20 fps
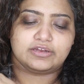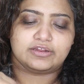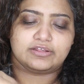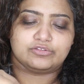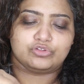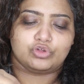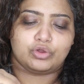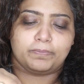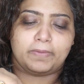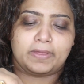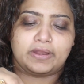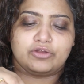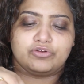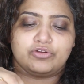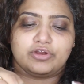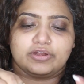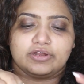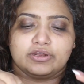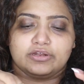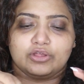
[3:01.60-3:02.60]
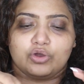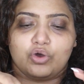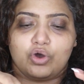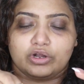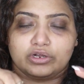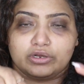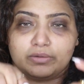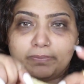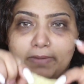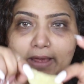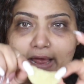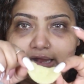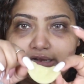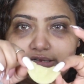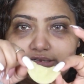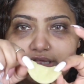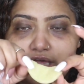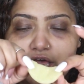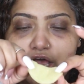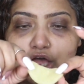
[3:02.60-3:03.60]
It has not penetrated the cotton
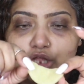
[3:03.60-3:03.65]
pads.